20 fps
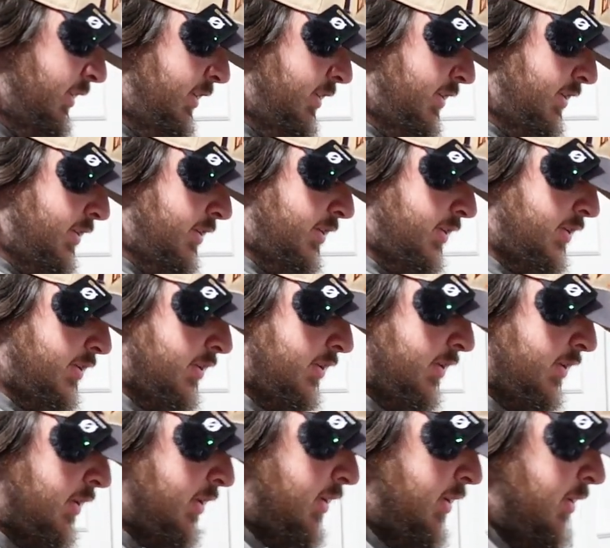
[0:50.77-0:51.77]

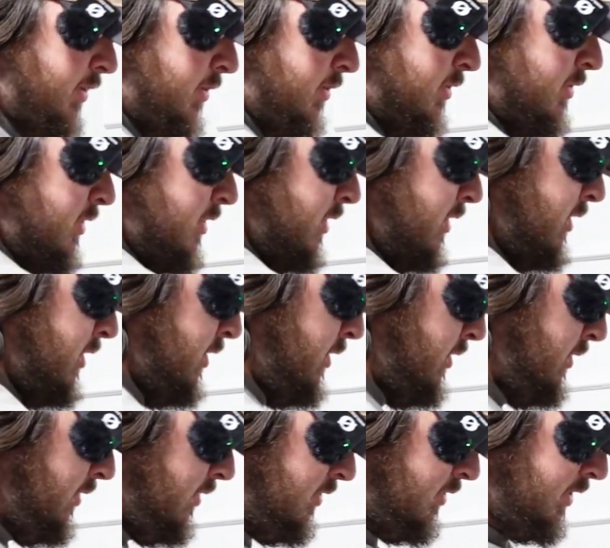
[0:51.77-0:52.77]
what you're gonna
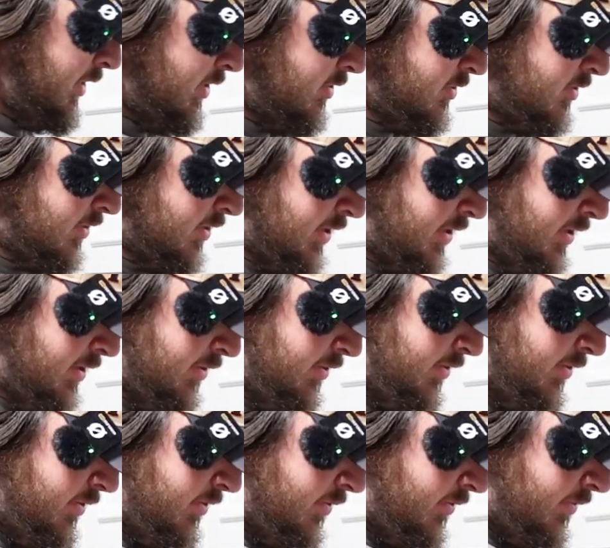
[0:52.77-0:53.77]
do is get your knife.